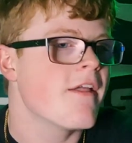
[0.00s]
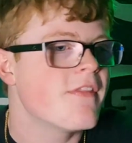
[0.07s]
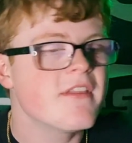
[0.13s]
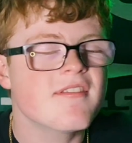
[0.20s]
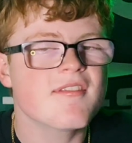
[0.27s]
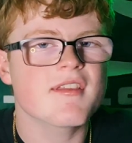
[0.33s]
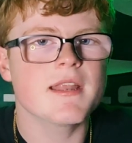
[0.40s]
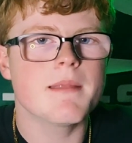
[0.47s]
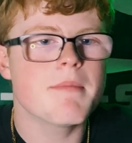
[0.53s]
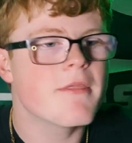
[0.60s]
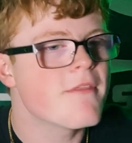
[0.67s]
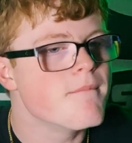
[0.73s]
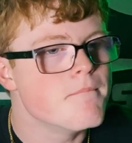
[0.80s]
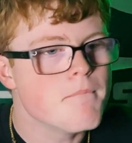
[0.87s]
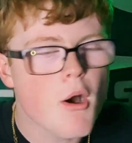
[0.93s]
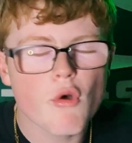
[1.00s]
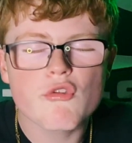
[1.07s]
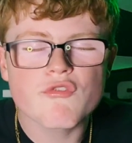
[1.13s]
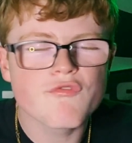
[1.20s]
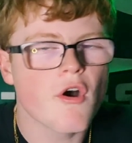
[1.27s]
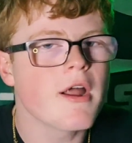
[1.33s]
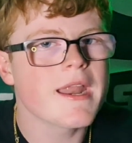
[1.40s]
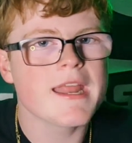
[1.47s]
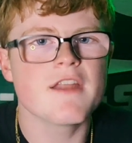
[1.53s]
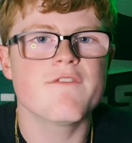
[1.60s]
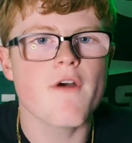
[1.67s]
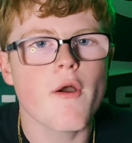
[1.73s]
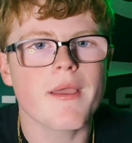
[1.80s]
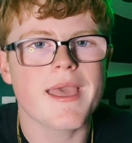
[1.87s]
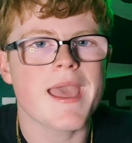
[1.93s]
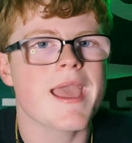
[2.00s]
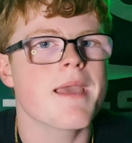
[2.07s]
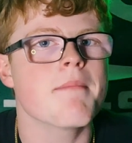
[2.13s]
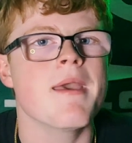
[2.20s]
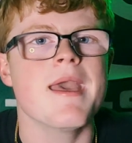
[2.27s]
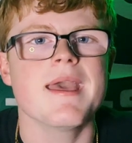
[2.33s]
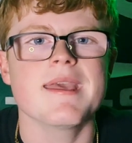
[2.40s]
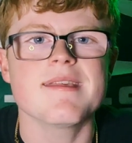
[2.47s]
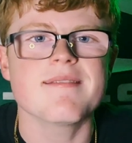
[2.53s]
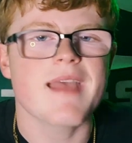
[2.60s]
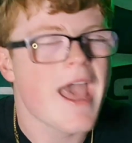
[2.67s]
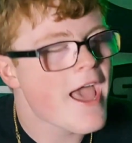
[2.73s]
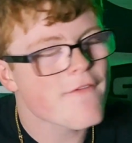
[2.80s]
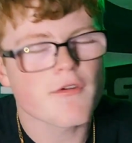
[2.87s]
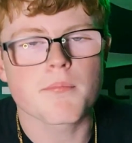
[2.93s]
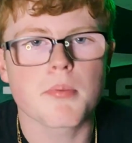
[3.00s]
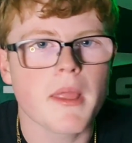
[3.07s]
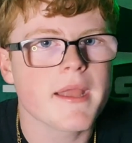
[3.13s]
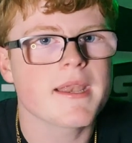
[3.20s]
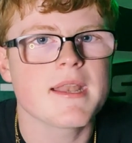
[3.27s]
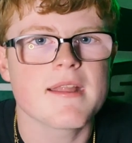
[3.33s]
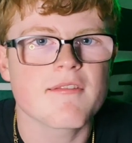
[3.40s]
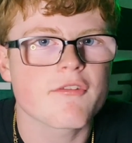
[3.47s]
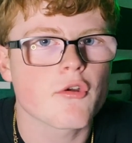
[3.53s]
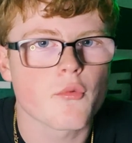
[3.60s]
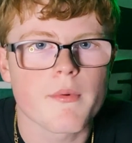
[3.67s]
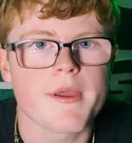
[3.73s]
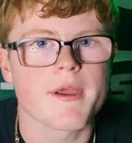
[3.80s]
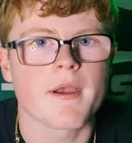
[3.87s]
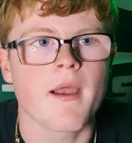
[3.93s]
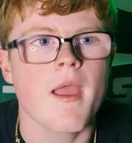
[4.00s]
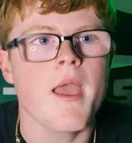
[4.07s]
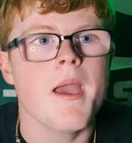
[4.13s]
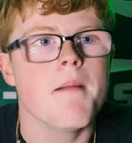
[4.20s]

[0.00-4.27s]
This is going to be the most fun NFL game he's ever played in his career.